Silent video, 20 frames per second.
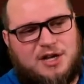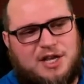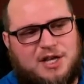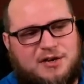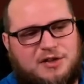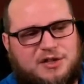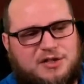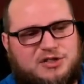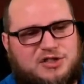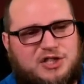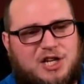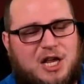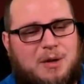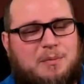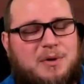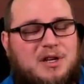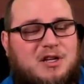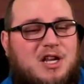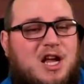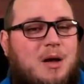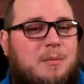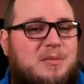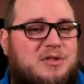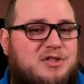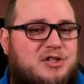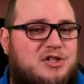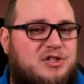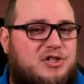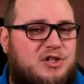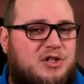and the champion
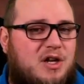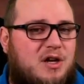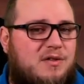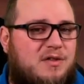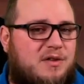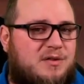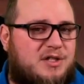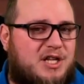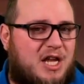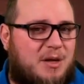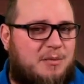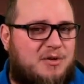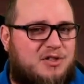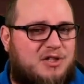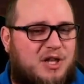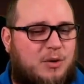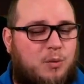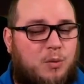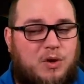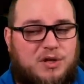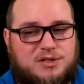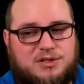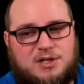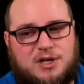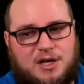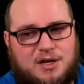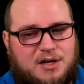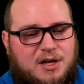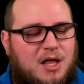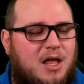composition of the damage that was
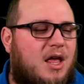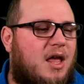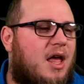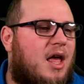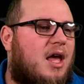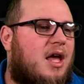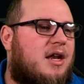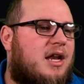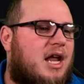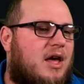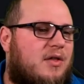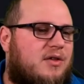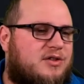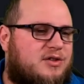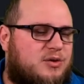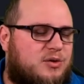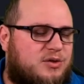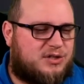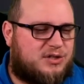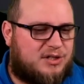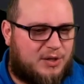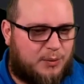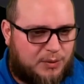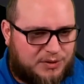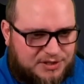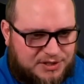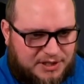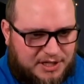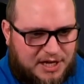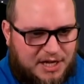done. Now, this
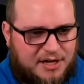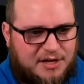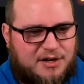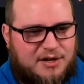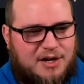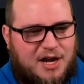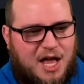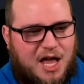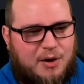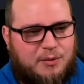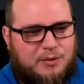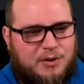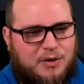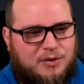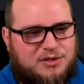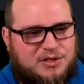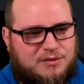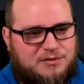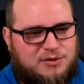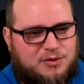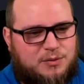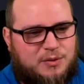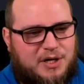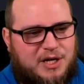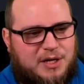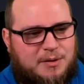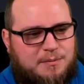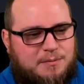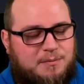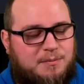once again not relative to
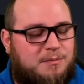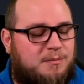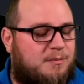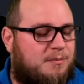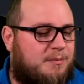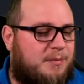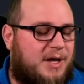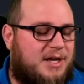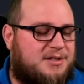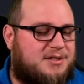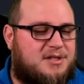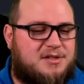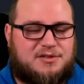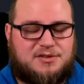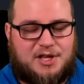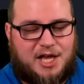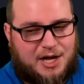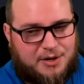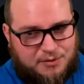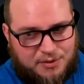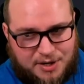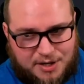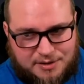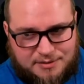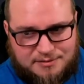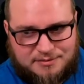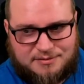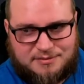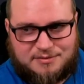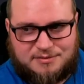a best in slot
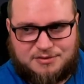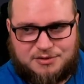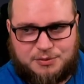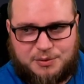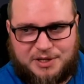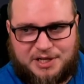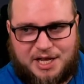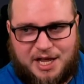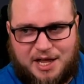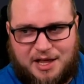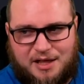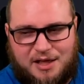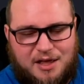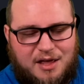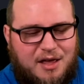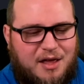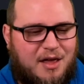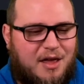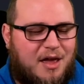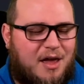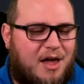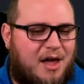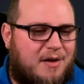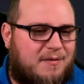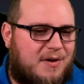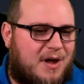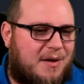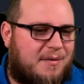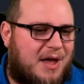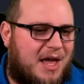run, 3K.
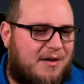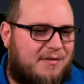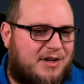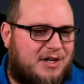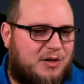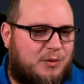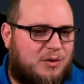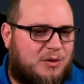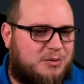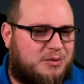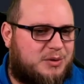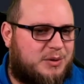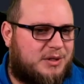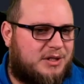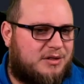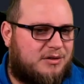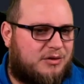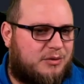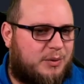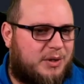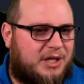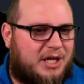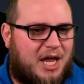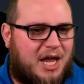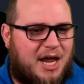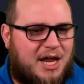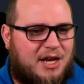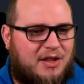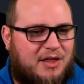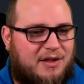I've had it anywhere between
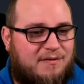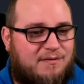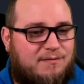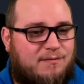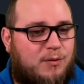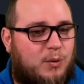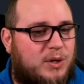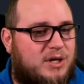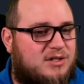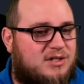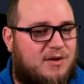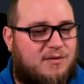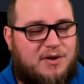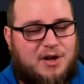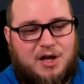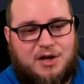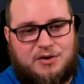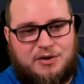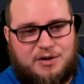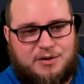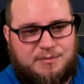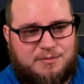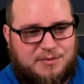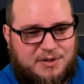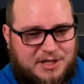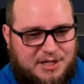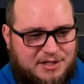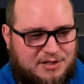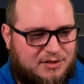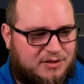3K to like 4,700
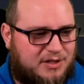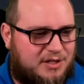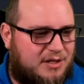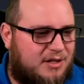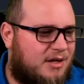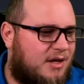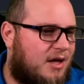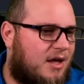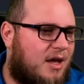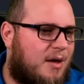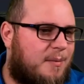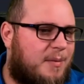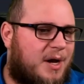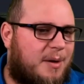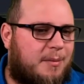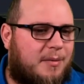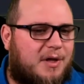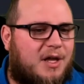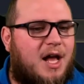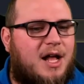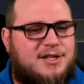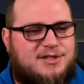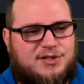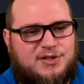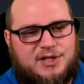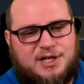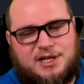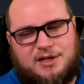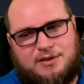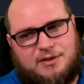easily, but I'm
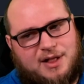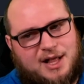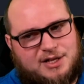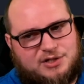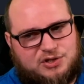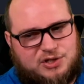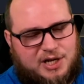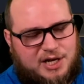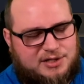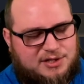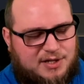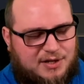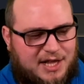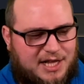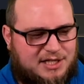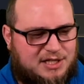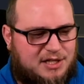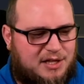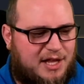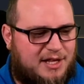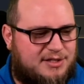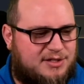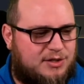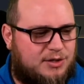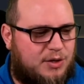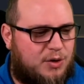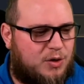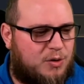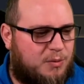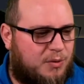constantly getting the last chest, and that's the
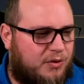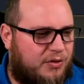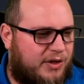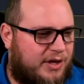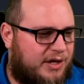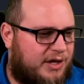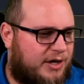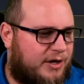notable thing